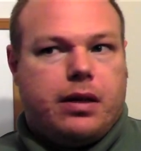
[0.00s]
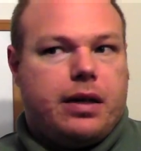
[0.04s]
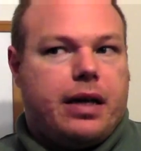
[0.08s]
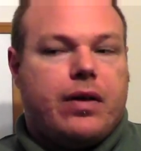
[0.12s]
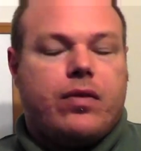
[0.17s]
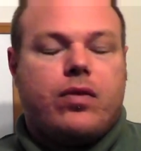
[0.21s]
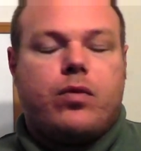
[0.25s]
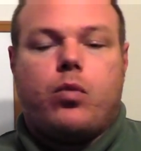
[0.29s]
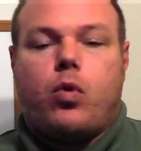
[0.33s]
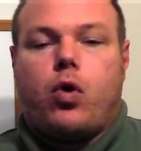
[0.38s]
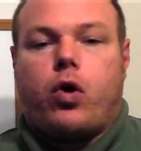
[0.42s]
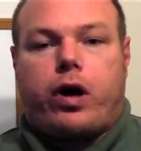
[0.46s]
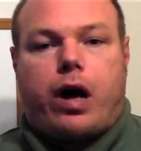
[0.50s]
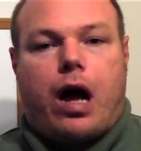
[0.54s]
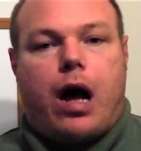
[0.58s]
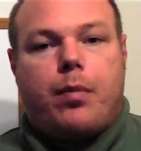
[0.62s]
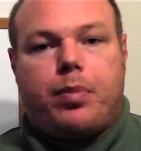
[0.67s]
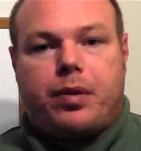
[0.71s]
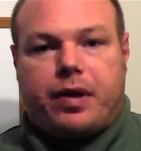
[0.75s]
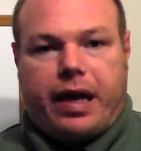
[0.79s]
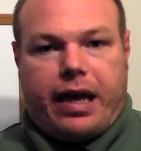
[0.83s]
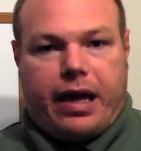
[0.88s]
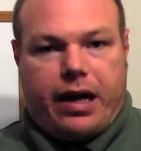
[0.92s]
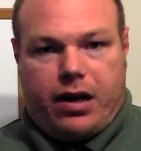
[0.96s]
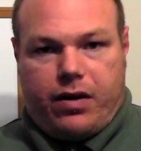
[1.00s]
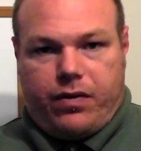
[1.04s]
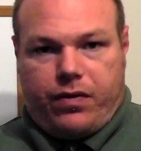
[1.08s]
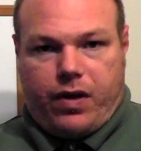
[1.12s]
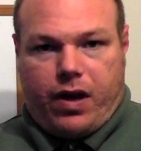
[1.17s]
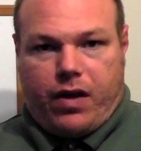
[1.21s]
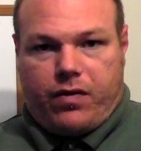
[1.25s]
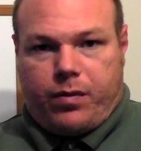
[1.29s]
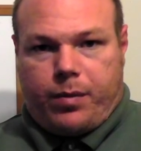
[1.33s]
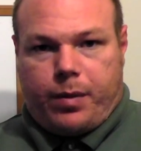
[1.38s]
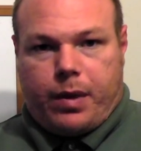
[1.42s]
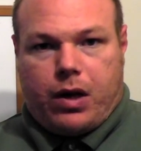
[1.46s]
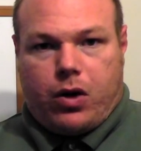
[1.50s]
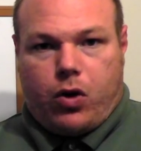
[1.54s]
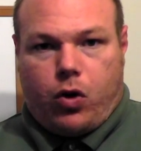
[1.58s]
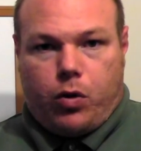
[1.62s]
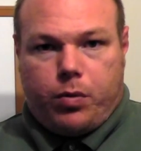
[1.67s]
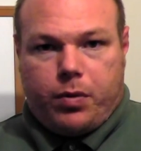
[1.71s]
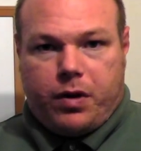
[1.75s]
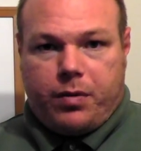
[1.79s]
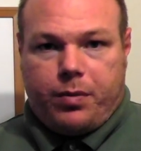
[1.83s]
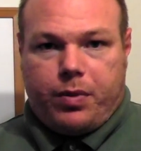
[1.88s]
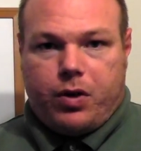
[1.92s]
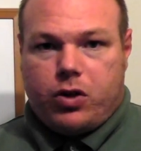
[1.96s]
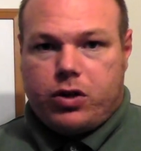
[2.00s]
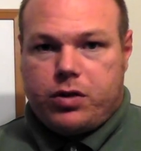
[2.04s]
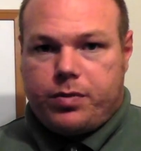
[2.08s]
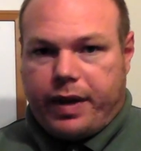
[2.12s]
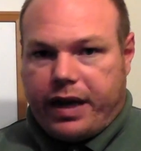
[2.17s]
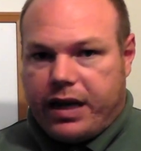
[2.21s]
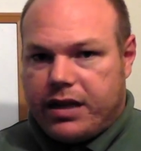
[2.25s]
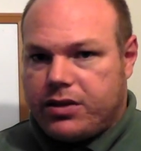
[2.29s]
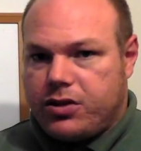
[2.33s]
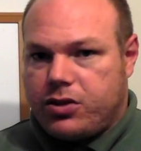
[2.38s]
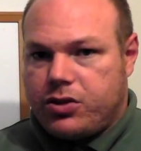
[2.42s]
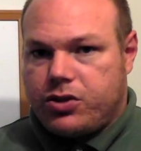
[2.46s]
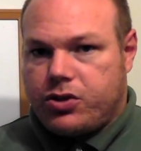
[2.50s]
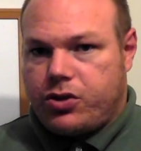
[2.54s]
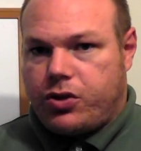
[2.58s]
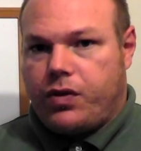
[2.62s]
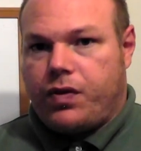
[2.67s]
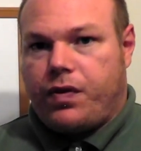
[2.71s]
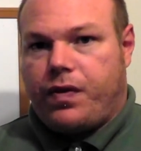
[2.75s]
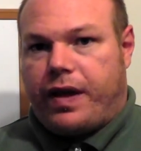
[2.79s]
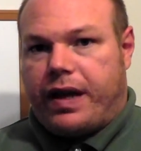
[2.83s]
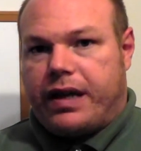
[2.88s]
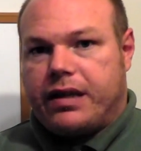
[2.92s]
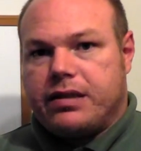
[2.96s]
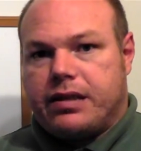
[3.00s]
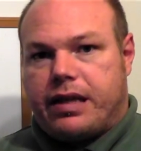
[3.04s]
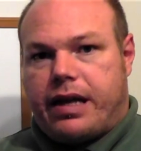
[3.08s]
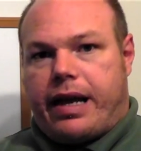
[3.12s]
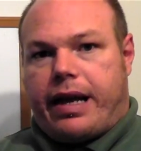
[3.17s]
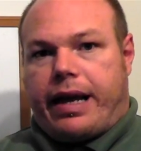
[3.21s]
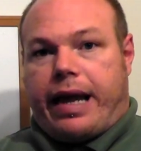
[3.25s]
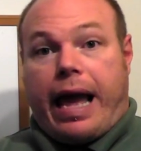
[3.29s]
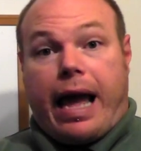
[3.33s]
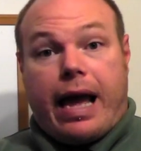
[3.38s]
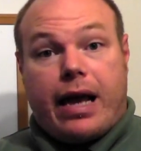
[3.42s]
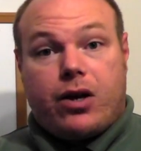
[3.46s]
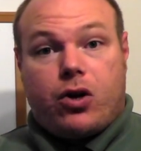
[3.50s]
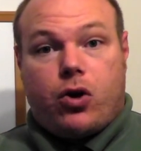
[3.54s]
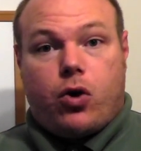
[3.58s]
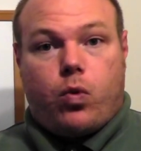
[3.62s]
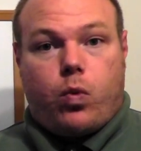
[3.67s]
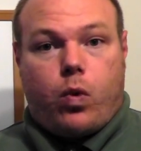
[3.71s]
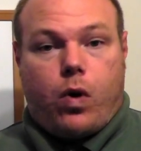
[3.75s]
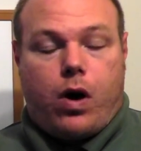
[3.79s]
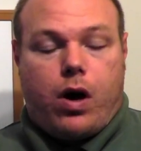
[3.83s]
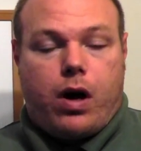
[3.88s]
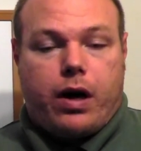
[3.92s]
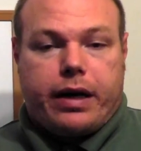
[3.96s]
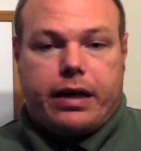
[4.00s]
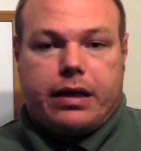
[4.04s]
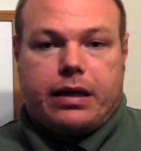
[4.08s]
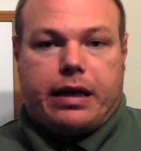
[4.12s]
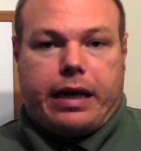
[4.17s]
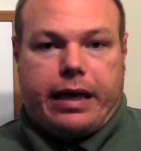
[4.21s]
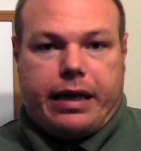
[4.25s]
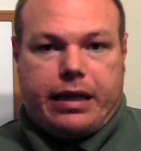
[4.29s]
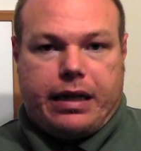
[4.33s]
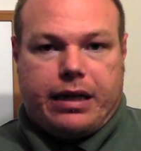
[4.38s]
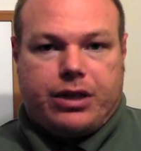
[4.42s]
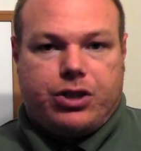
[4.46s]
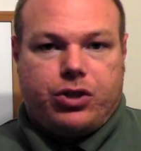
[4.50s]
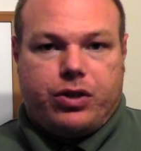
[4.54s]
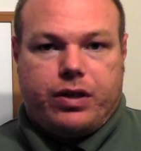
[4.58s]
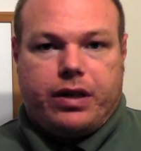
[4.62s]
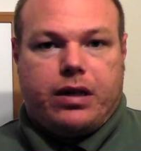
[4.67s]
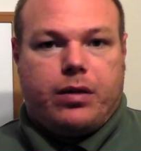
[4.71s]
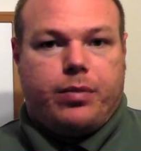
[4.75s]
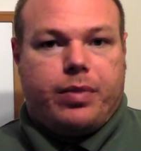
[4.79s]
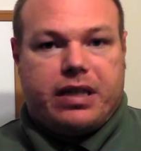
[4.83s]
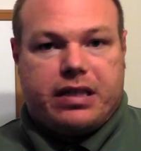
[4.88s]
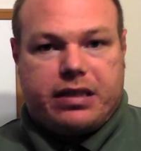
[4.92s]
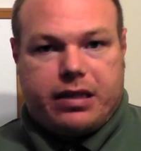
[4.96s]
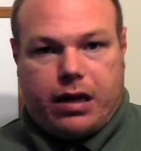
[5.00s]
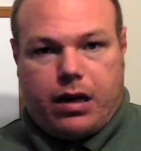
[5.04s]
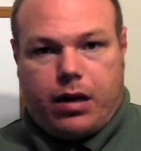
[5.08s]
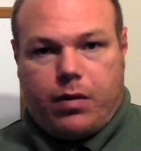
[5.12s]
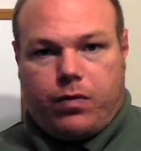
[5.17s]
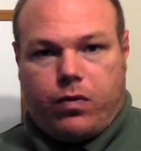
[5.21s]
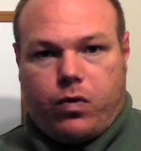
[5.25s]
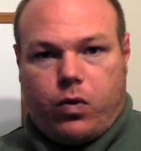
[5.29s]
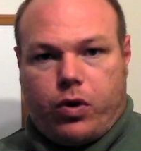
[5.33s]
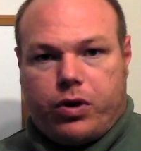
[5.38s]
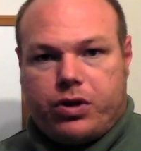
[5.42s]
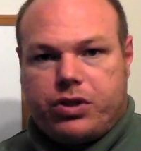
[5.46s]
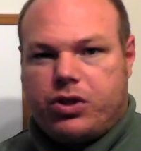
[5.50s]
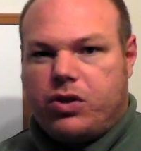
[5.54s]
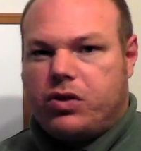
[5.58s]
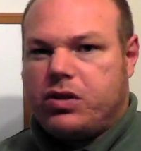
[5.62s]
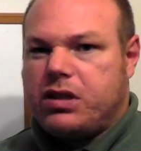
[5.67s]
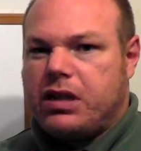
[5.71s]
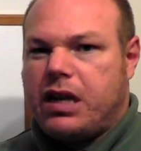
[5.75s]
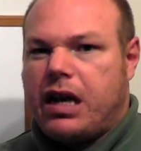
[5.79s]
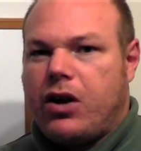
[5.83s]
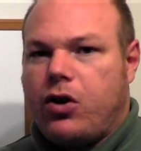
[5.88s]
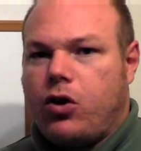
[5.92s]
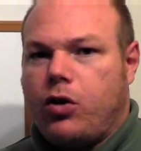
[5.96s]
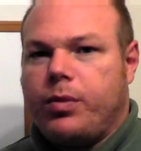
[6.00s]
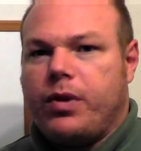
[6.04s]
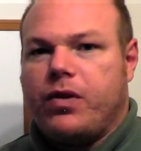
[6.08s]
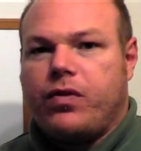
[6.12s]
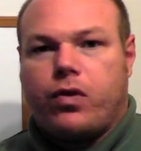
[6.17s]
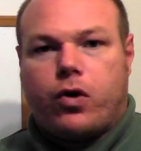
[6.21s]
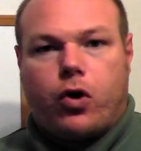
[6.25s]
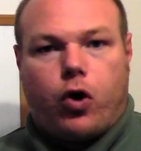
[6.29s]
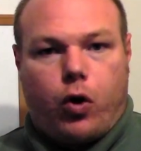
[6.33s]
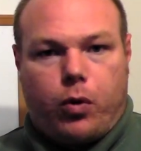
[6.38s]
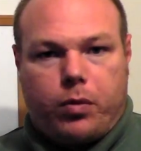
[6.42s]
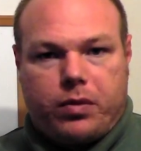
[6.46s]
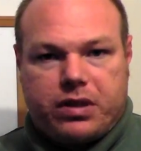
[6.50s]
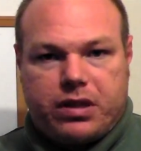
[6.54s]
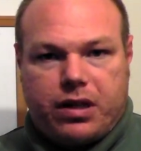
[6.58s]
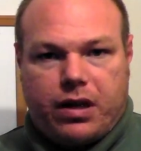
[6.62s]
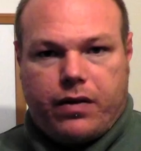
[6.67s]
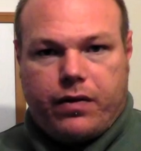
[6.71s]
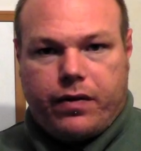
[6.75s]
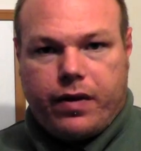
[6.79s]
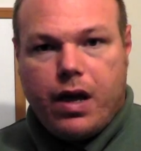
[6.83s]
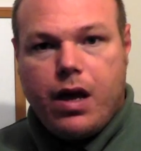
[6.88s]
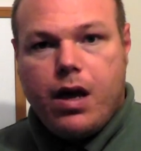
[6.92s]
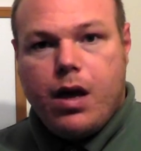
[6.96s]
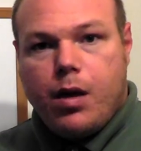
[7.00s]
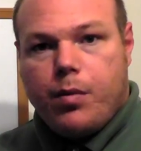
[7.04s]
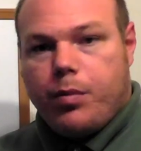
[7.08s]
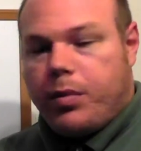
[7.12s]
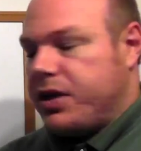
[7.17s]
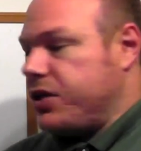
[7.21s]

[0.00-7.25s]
even more complicated if you have them on home computers because there's certain things that can go wrong and, and that you need to be set up for. So it's not normally for home stuff.